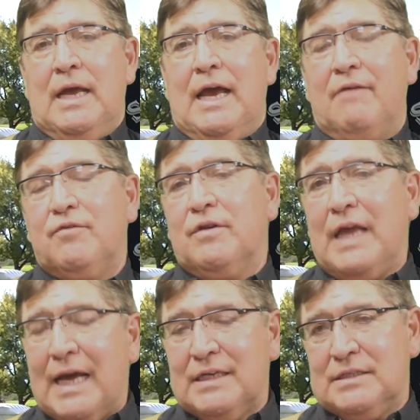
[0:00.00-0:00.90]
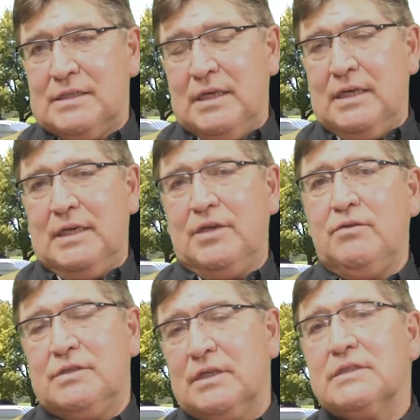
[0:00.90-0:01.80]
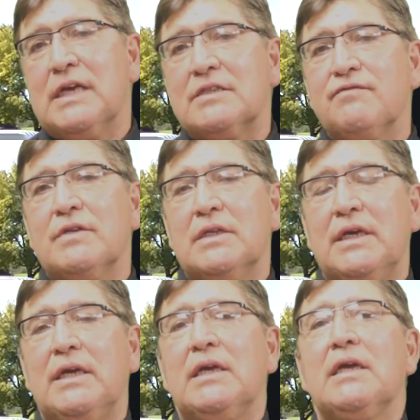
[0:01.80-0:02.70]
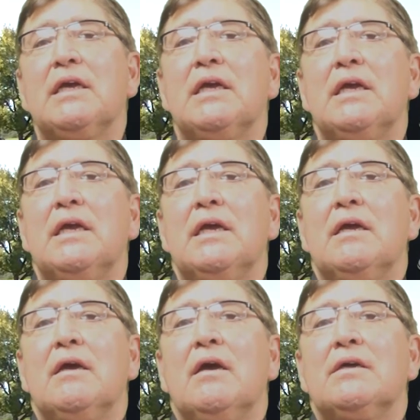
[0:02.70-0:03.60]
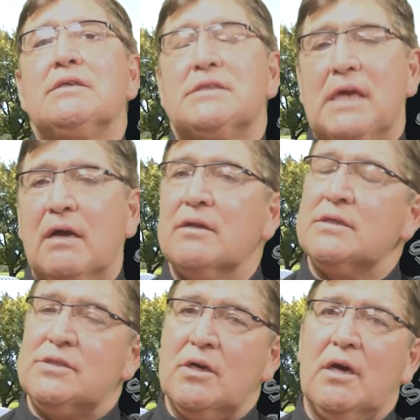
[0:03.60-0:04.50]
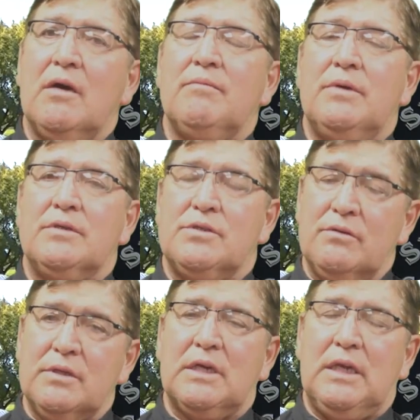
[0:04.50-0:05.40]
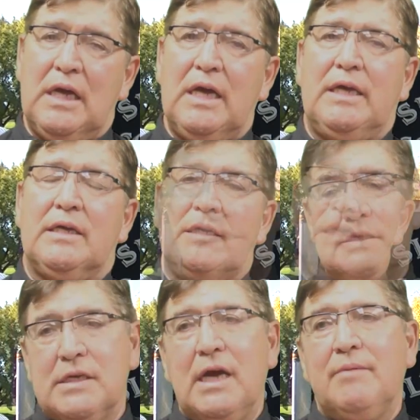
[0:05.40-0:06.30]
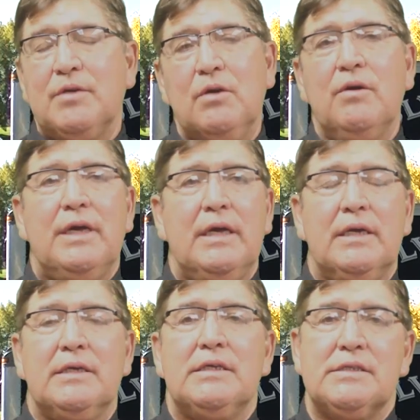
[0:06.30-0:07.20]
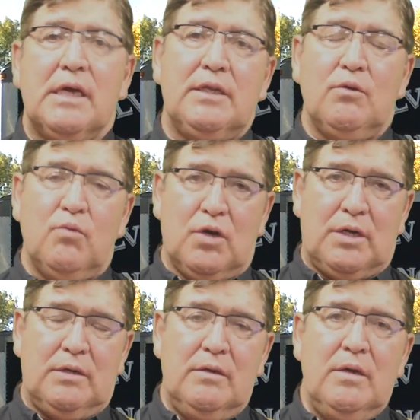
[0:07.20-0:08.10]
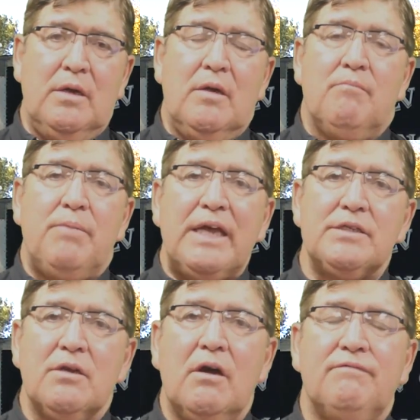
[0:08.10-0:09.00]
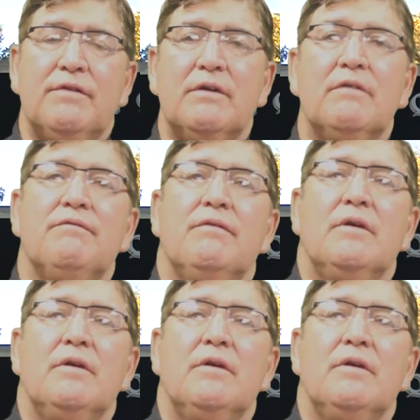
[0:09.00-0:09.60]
After that is done and you successfully sell the job to the client, it's time to go ahead and design the work based off of